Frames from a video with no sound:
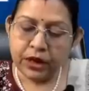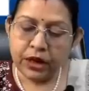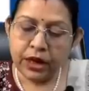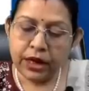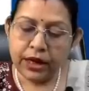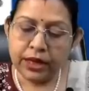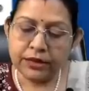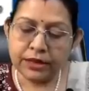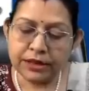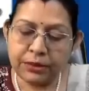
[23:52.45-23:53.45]
Now, here in
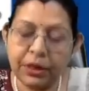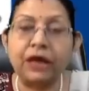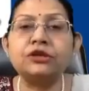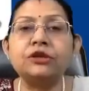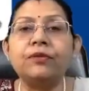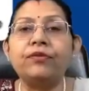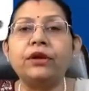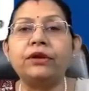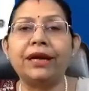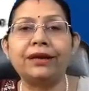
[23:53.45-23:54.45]
this image,
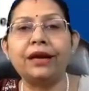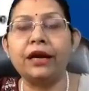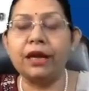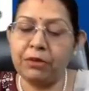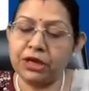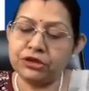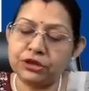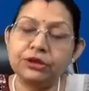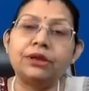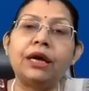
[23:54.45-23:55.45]
they have clearly
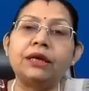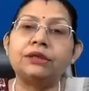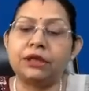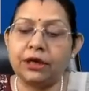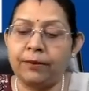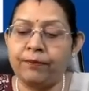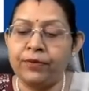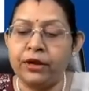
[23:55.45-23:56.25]
mentioned that